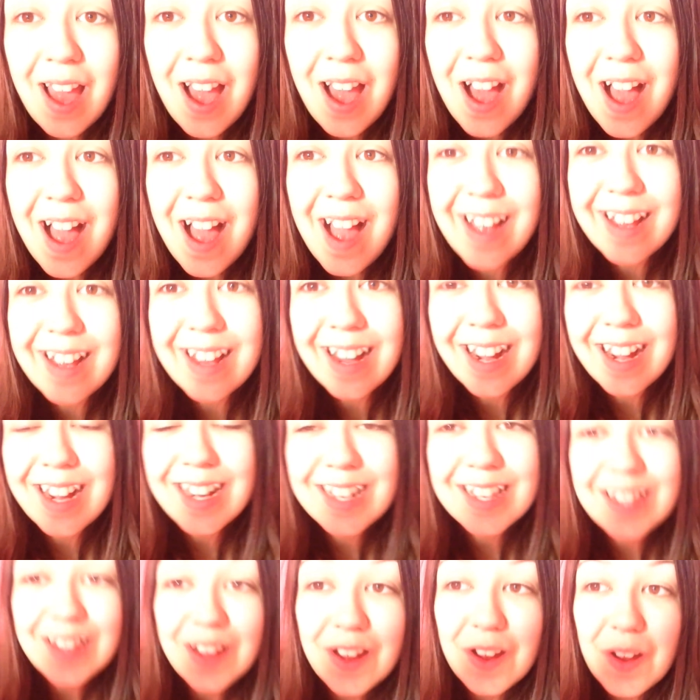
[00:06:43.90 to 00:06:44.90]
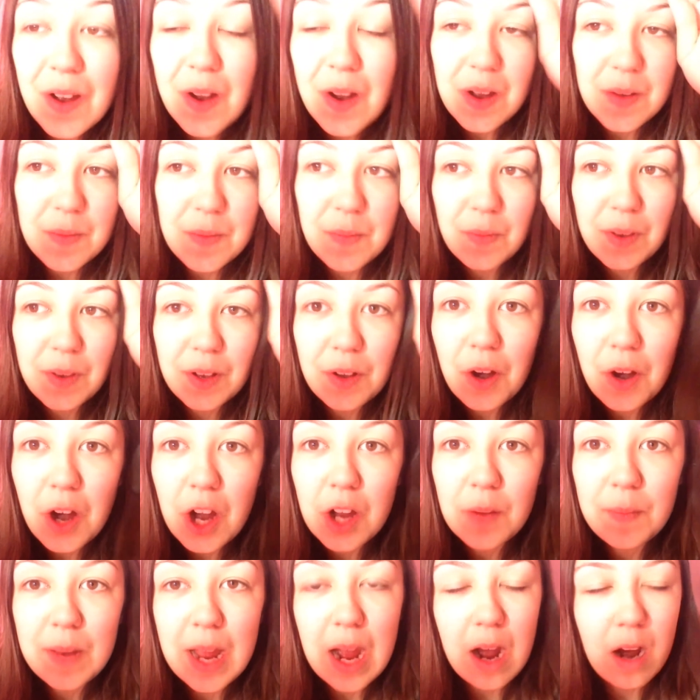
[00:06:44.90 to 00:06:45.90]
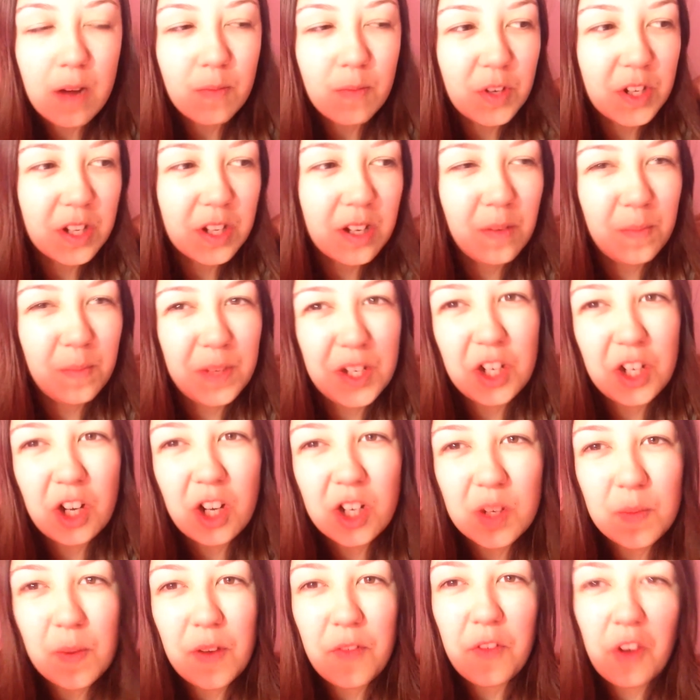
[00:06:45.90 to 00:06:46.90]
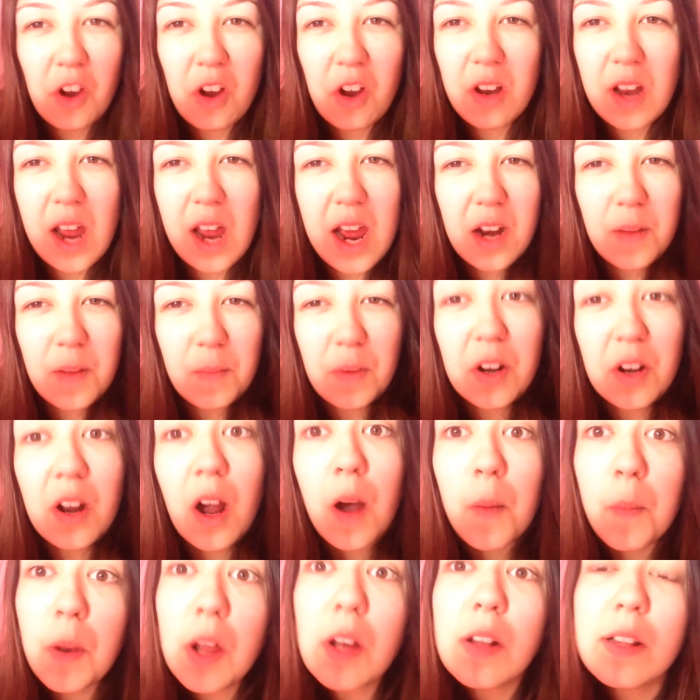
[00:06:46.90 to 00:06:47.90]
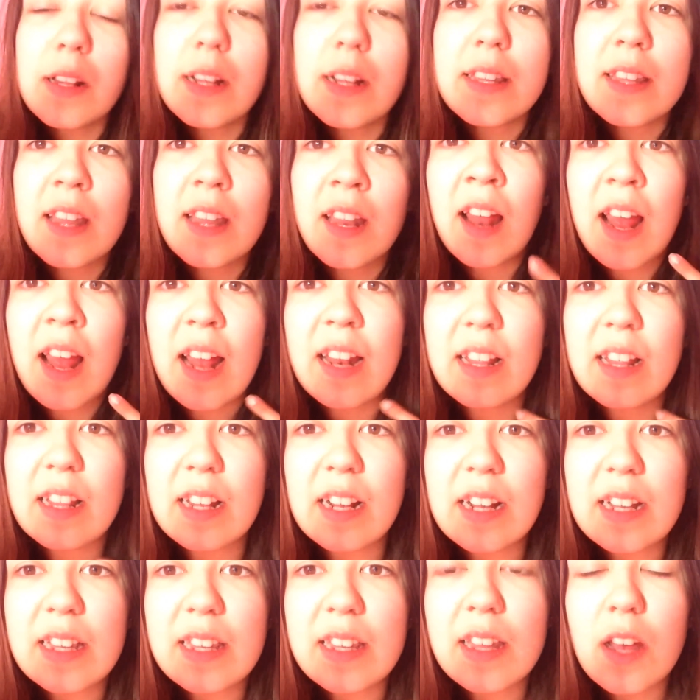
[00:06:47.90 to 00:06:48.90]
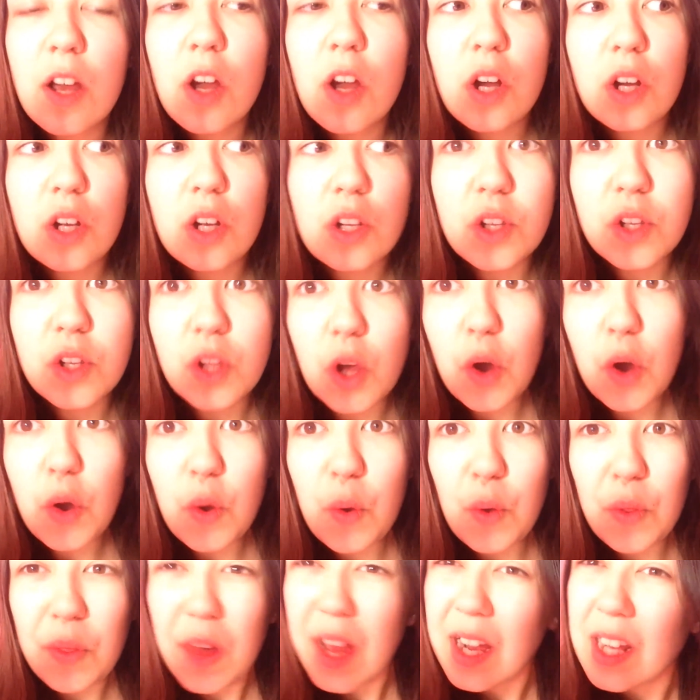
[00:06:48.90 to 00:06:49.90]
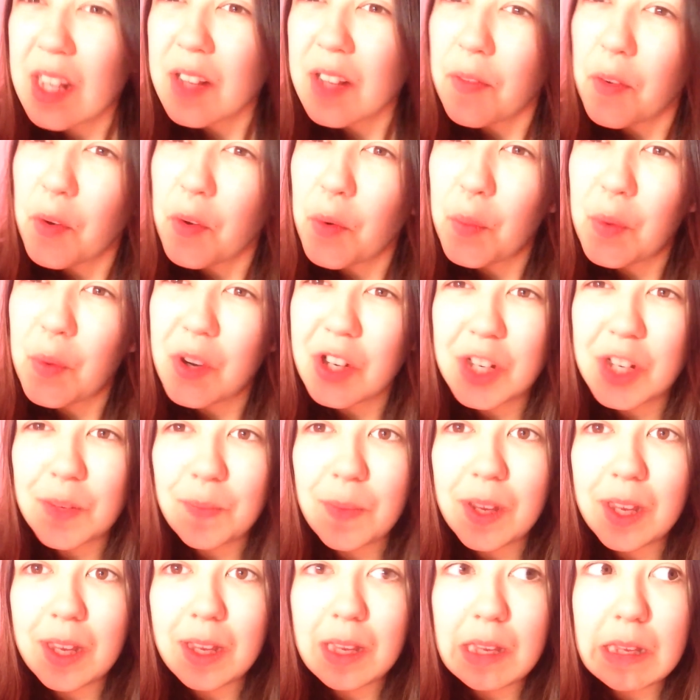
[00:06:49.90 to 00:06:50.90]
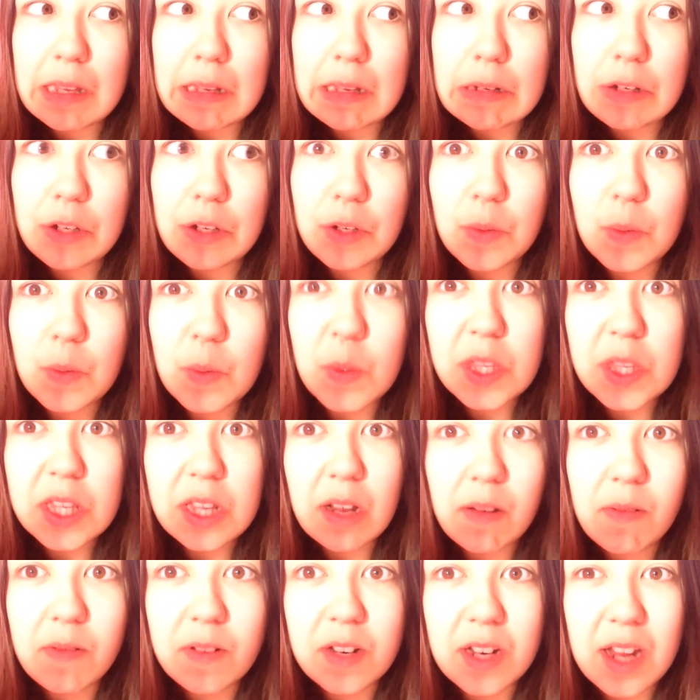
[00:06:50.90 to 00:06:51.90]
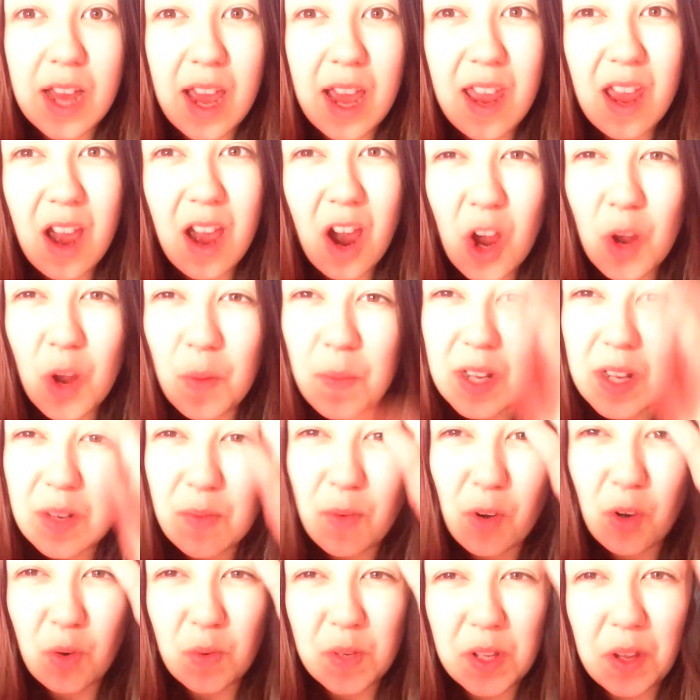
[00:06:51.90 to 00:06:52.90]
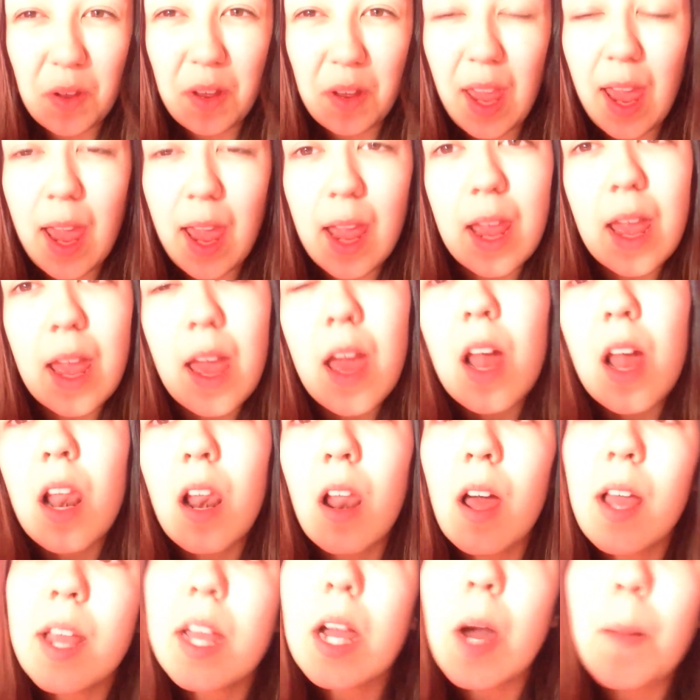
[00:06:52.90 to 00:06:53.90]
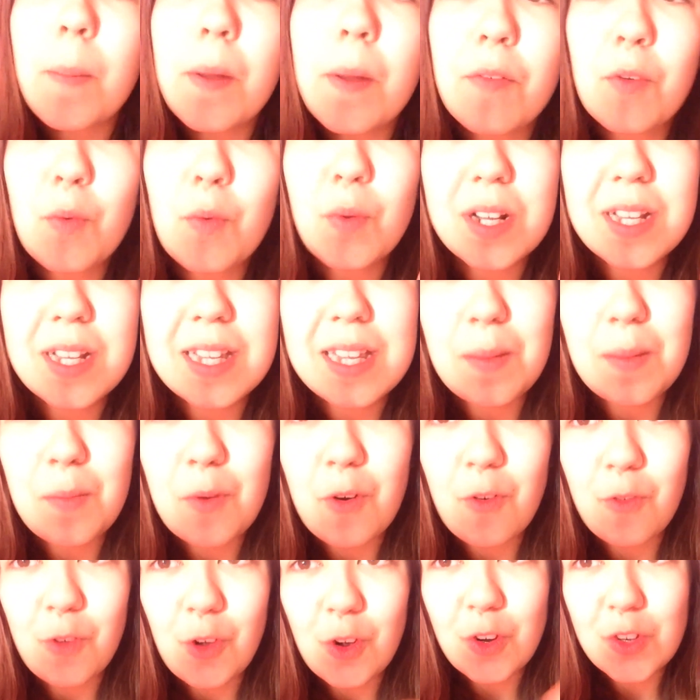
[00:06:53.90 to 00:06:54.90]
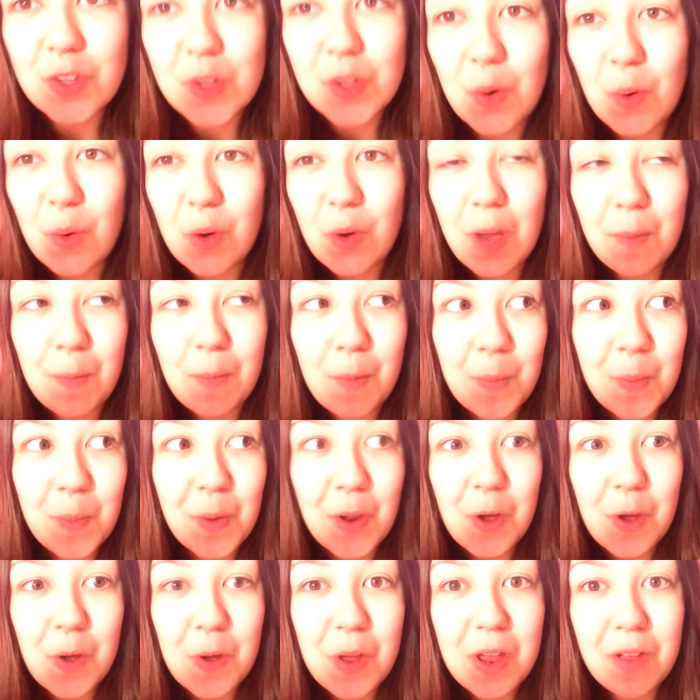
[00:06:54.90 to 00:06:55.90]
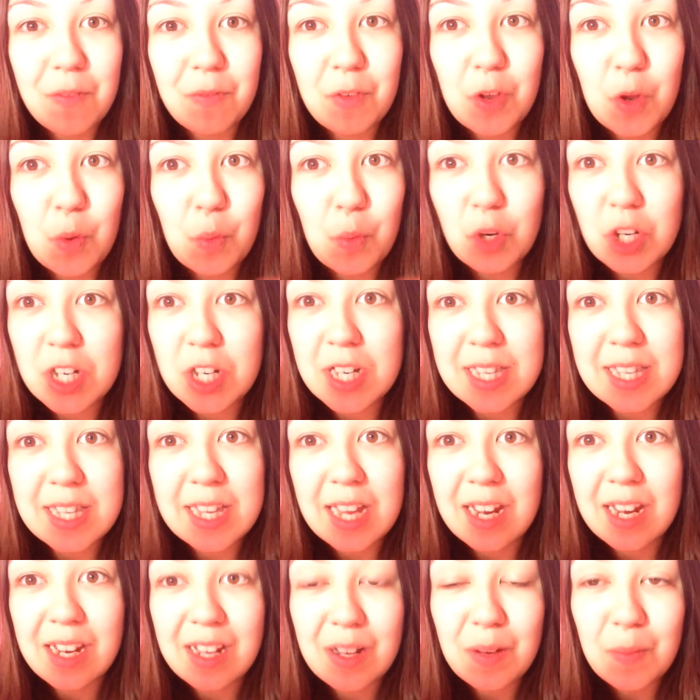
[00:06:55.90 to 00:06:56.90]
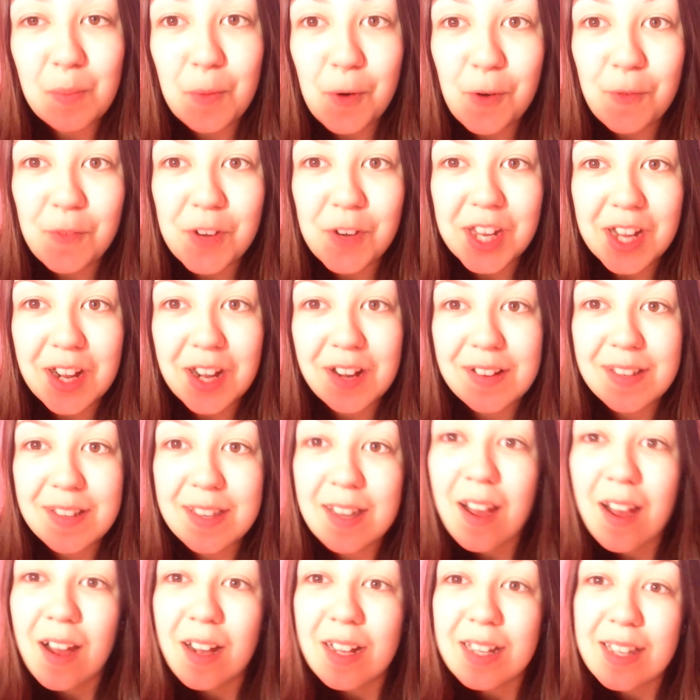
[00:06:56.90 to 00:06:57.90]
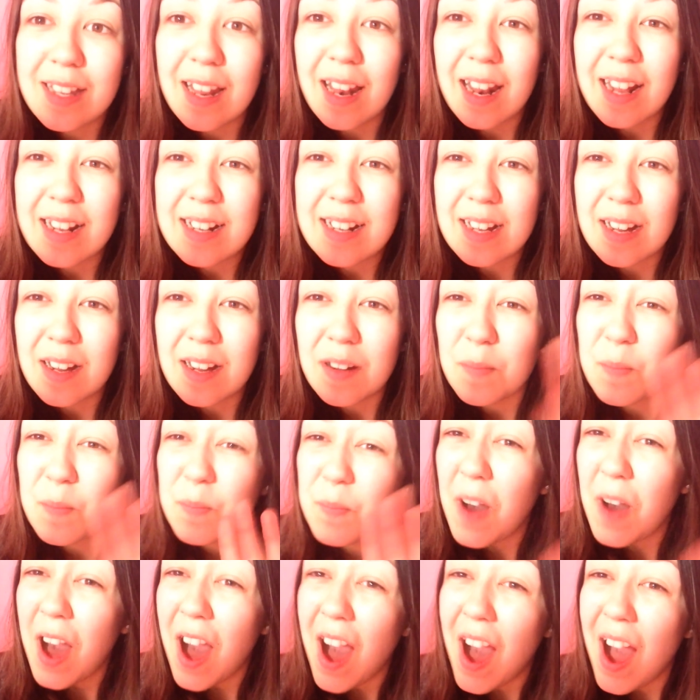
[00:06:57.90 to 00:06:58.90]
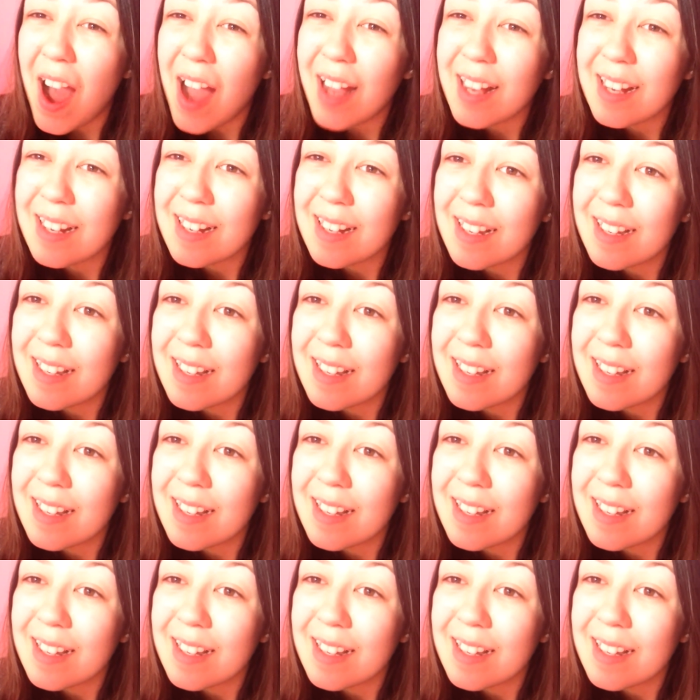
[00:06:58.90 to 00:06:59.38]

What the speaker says: Hi guys, so we got home now. I'm just going to be charging my phone and I'm going to upload this and edit this. So thanks for watching me do stuff today. I hope this vlog was okay. Like up if you want to see more vlogs or comment below if you want to see any more videos. See you later. Bye.